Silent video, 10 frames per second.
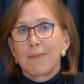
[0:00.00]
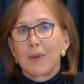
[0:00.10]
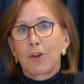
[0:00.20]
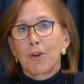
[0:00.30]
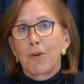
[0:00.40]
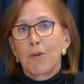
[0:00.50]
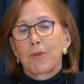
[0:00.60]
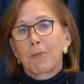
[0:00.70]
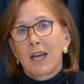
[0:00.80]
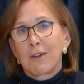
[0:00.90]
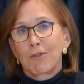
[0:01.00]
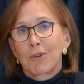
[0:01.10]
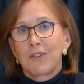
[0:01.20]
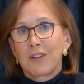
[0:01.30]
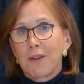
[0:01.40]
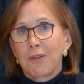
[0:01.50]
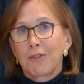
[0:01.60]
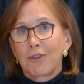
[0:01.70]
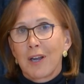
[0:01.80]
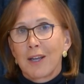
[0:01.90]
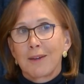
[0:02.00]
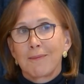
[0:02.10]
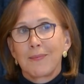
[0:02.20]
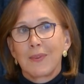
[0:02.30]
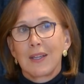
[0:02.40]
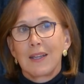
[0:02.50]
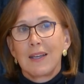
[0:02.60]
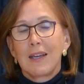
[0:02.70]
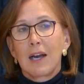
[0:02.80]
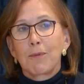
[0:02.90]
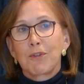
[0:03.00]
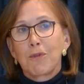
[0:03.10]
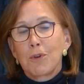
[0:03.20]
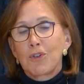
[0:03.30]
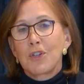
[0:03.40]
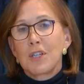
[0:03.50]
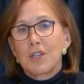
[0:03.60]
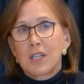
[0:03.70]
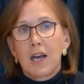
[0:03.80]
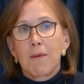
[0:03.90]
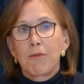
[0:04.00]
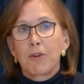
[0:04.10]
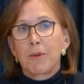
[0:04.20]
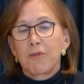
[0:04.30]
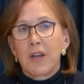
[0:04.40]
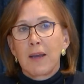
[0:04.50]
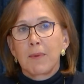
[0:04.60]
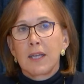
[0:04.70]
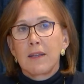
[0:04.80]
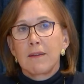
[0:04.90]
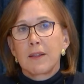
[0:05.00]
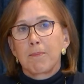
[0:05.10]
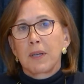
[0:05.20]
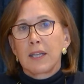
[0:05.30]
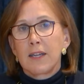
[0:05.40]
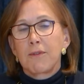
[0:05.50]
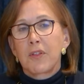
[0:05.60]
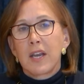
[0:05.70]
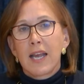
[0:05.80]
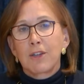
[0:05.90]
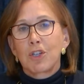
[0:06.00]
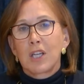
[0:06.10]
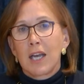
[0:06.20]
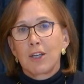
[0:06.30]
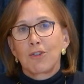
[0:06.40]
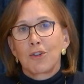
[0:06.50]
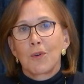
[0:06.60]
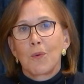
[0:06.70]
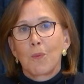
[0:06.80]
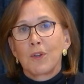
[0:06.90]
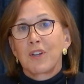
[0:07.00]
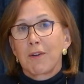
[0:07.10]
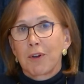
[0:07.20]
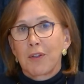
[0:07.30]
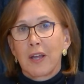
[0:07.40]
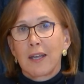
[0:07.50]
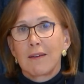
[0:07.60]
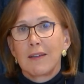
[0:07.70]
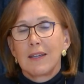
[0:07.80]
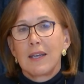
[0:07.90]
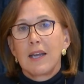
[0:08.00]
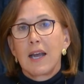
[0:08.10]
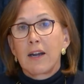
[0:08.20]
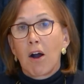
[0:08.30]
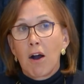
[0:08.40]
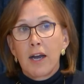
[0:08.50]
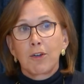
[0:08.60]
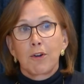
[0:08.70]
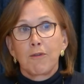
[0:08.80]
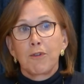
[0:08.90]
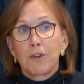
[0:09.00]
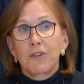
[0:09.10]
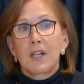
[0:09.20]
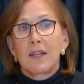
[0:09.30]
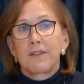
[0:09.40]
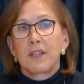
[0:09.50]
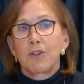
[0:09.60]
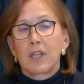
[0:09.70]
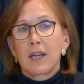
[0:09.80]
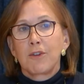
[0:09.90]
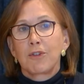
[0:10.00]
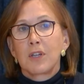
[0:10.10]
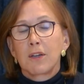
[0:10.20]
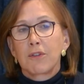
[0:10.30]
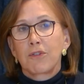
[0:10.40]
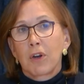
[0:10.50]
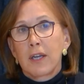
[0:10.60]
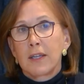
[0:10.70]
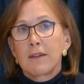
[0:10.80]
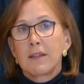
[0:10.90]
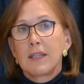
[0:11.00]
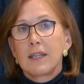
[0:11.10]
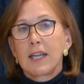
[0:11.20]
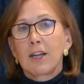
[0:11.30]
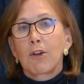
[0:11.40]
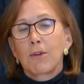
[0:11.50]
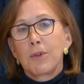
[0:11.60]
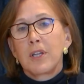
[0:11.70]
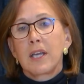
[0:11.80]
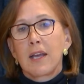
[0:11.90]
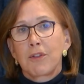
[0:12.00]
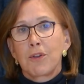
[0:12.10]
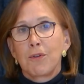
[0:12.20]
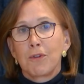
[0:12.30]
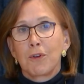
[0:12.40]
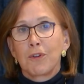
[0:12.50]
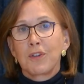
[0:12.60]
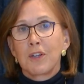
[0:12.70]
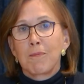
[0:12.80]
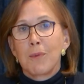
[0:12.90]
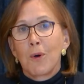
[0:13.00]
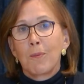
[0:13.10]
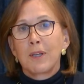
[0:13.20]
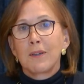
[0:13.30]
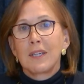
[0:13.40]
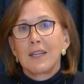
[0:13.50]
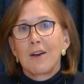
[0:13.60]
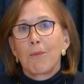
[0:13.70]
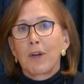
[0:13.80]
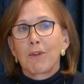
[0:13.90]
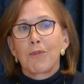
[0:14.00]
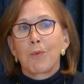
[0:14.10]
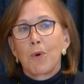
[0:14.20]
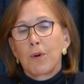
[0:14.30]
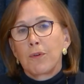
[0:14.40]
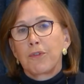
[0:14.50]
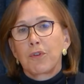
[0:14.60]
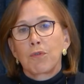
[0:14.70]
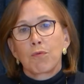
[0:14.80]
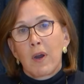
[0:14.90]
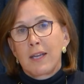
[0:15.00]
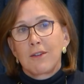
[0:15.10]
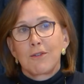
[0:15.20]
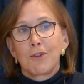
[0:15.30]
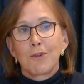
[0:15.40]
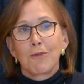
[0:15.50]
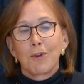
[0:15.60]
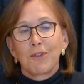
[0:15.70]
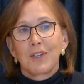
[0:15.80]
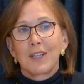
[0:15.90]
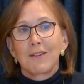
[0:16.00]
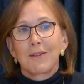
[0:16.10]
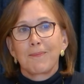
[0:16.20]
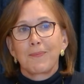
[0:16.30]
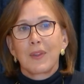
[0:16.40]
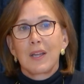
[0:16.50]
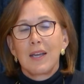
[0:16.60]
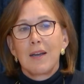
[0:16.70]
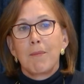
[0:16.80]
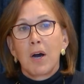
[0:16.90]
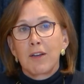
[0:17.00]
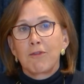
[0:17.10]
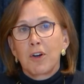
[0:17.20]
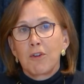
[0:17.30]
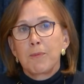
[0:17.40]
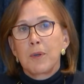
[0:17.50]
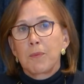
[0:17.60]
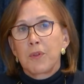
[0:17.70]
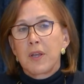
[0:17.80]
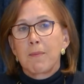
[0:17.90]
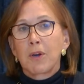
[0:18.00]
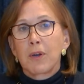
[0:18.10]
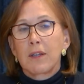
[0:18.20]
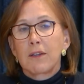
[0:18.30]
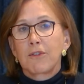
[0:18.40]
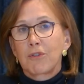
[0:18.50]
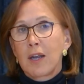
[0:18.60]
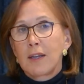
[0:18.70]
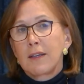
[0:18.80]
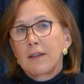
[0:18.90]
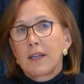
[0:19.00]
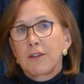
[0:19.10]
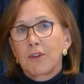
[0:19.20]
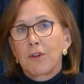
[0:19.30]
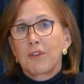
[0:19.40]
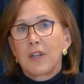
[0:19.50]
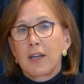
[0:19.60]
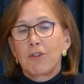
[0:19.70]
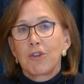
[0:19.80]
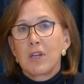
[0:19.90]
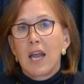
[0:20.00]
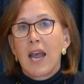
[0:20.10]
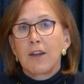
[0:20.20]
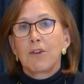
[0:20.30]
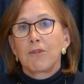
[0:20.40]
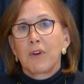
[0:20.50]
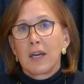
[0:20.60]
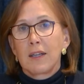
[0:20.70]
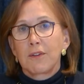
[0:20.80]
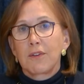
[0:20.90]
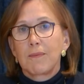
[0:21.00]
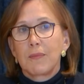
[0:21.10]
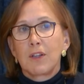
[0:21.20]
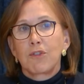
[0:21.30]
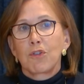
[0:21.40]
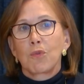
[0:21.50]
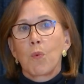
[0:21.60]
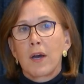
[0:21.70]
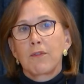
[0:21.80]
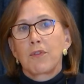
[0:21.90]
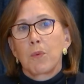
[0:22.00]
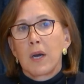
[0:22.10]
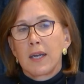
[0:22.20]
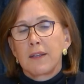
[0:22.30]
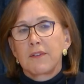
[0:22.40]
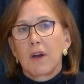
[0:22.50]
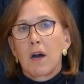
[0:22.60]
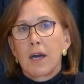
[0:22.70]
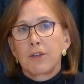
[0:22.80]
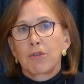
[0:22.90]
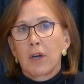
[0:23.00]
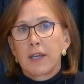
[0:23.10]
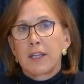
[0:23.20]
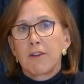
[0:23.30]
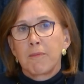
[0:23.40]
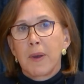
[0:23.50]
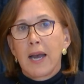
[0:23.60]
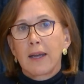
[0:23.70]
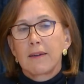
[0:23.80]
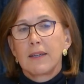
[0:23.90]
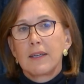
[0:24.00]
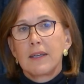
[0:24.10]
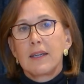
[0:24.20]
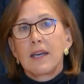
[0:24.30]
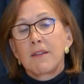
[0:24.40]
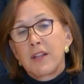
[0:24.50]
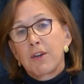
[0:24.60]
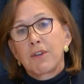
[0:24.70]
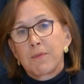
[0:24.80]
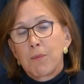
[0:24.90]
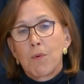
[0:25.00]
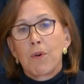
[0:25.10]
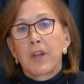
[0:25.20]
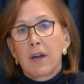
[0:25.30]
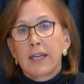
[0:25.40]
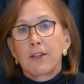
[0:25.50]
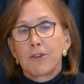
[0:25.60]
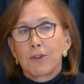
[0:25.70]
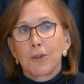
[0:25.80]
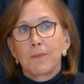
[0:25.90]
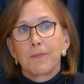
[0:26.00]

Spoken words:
a girl from country South Australia. I was fortunate to come from a family that believed that education was everything. And I got a first-class education in Australia, including at the University of Melbourne, one of the world's great universities. My involvement with the American Australian Association and Advance is just one of the ways I try to give back. And there is more that I can do.